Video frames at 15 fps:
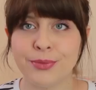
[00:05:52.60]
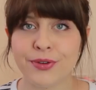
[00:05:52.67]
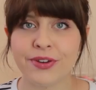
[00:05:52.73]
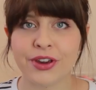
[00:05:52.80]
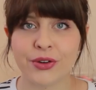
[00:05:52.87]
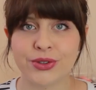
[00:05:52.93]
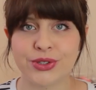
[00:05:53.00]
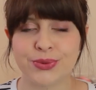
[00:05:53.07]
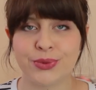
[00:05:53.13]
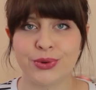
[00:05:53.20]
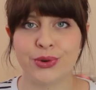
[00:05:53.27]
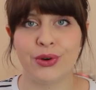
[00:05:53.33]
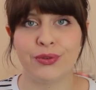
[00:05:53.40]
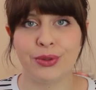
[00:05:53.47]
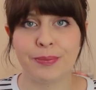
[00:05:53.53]
Moving on to
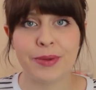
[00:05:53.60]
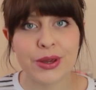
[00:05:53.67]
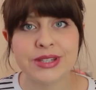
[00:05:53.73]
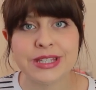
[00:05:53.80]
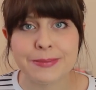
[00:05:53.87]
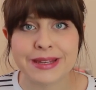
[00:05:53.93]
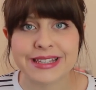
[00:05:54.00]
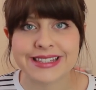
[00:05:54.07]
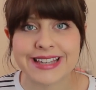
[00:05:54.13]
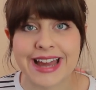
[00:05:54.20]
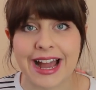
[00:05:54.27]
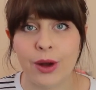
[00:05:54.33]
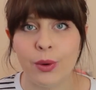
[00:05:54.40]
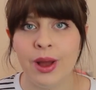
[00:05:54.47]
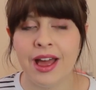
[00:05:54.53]
more of the beauty bits
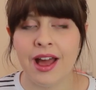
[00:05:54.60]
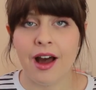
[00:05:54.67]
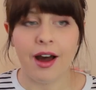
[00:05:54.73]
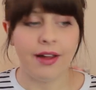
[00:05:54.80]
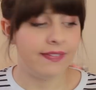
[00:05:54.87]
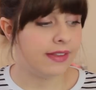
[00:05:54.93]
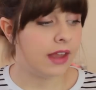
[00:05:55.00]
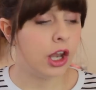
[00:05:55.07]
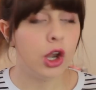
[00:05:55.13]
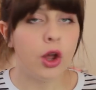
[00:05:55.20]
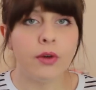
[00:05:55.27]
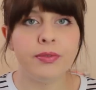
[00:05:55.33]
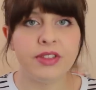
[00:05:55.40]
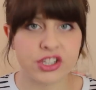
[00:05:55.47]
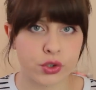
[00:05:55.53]
now. A
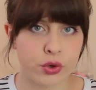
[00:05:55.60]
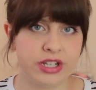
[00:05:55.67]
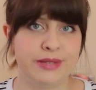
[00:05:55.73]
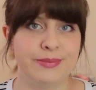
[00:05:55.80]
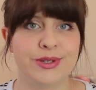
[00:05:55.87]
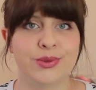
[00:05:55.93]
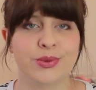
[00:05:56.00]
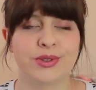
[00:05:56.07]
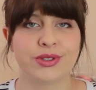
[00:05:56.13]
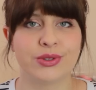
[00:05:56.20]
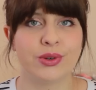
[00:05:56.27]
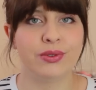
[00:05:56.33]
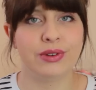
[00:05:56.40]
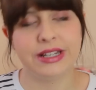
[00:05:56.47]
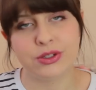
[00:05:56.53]
lot of this Christmas was
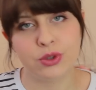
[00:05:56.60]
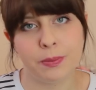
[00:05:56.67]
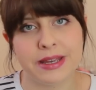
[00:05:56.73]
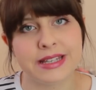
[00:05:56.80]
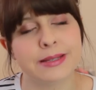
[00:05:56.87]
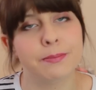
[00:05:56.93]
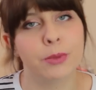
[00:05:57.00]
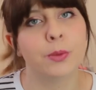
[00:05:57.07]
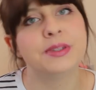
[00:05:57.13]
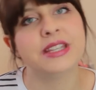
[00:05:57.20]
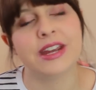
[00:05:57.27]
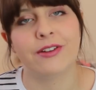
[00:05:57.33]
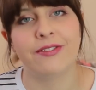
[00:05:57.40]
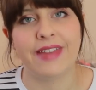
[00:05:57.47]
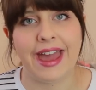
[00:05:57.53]
sort of little bits and bobs
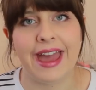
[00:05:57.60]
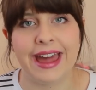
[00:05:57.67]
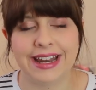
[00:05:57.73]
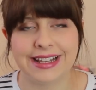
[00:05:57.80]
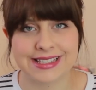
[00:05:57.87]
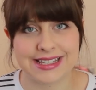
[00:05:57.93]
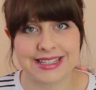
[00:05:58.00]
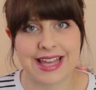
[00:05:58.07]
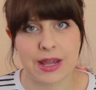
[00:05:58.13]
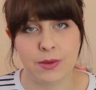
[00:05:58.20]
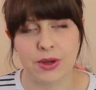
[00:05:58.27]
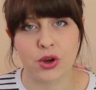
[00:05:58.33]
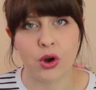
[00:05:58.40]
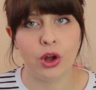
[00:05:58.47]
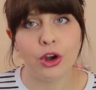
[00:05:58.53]
here and there. And as I
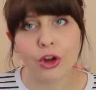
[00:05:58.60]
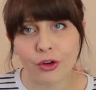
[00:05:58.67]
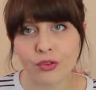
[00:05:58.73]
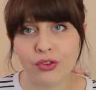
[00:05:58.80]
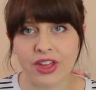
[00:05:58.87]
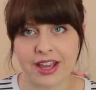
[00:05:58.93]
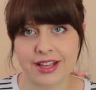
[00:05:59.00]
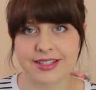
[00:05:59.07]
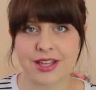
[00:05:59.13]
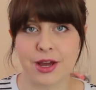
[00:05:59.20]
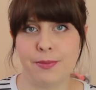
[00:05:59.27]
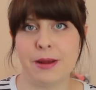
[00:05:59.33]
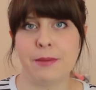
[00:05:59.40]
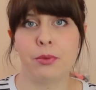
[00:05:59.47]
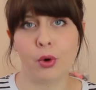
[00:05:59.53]
say, we got a lot of things
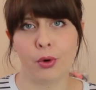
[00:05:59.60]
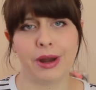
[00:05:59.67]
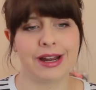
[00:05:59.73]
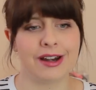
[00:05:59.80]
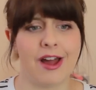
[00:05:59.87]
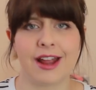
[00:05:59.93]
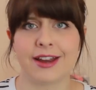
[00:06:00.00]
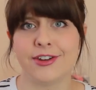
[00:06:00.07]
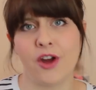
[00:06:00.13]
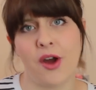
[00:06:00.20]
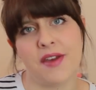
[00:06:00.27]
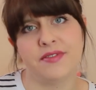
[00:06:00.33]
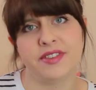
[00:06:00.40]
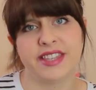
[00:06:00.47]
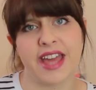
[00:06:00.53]
that are a bit boring, like knife